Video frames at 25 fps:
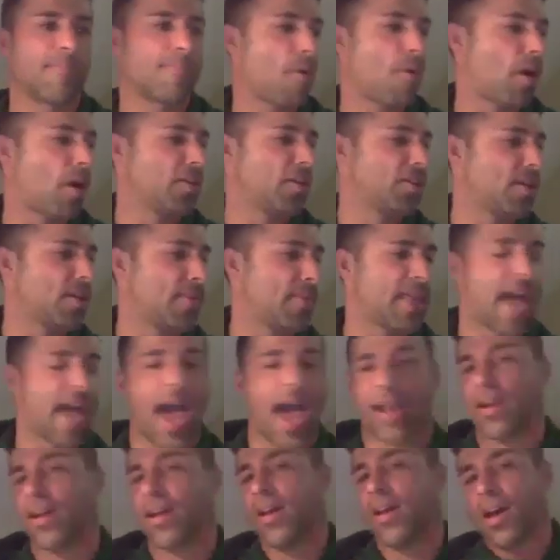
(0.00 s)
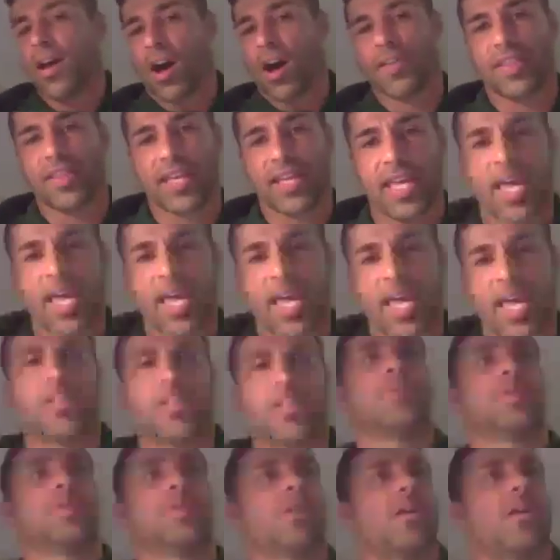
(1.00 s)
impart some of that on the kids,
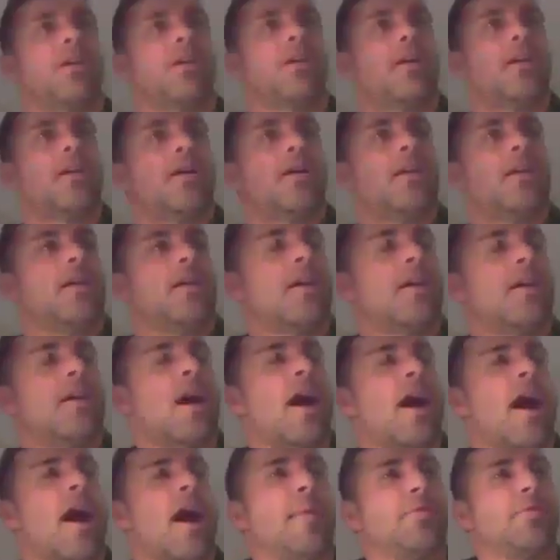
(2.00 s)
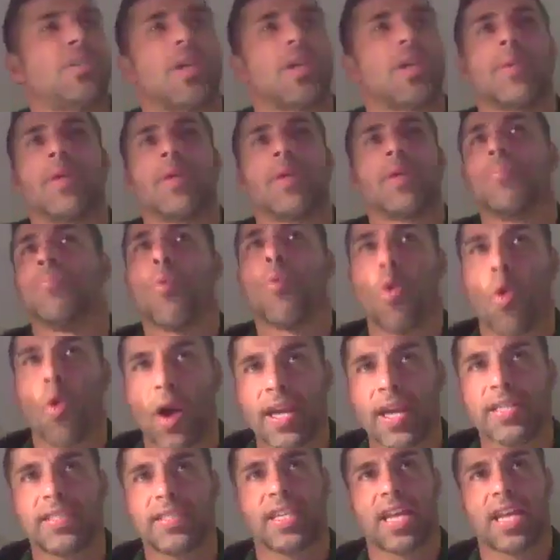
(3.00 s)
which helps. Some of the
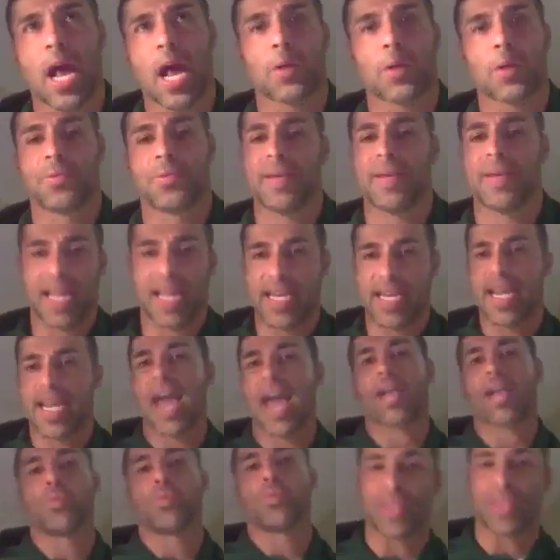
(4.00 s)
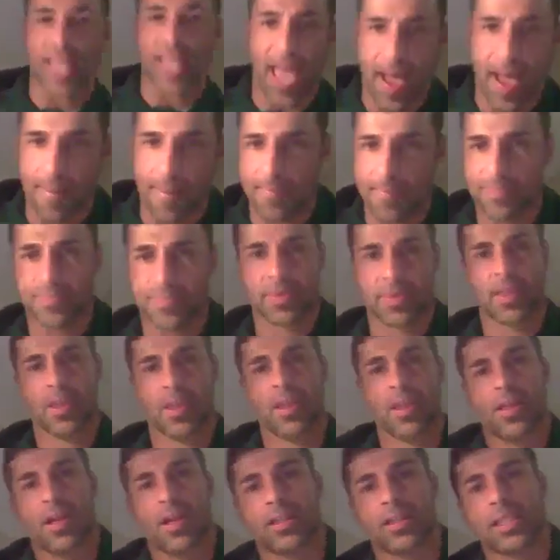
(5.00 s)
boys, it helps me connect with them
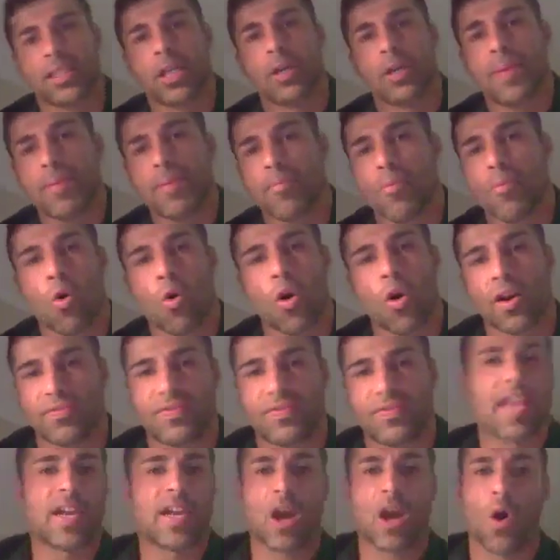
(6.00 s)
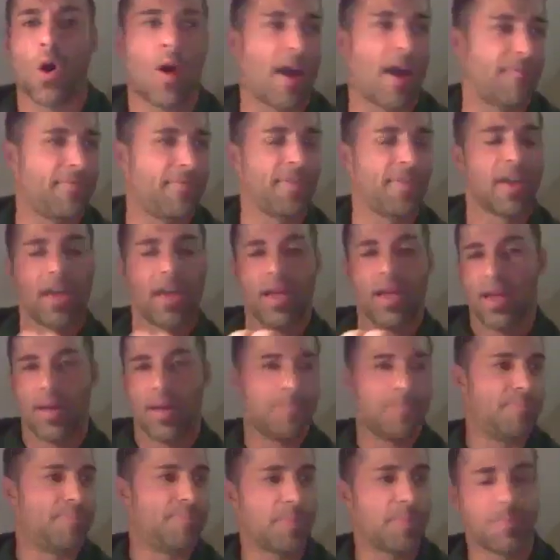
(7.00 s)
a little bit more if they know I've
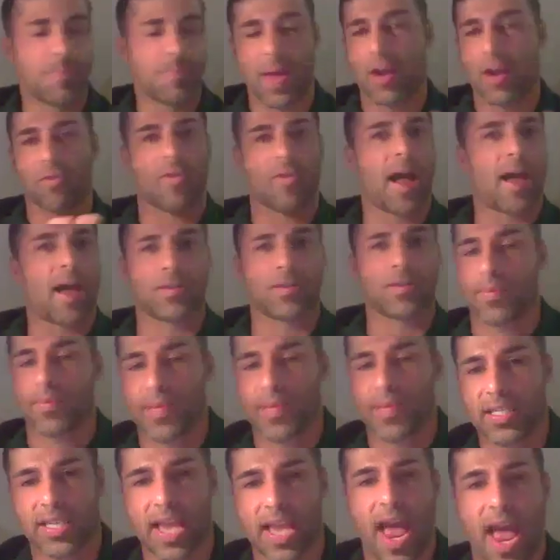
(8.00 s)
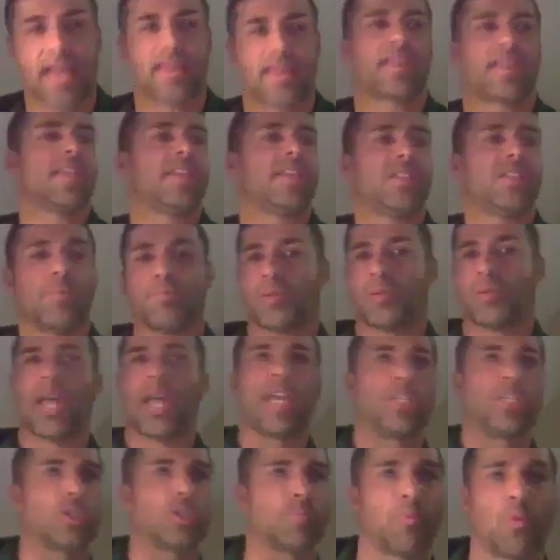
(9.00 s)
been around some of these athletes and
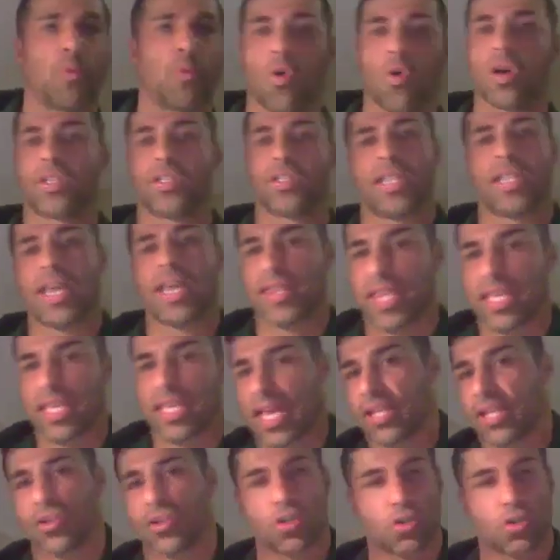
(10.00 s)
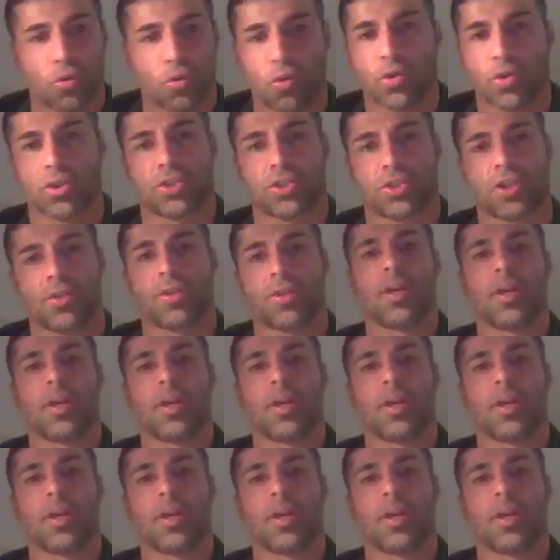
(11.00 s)
played sports. They think that's cool, so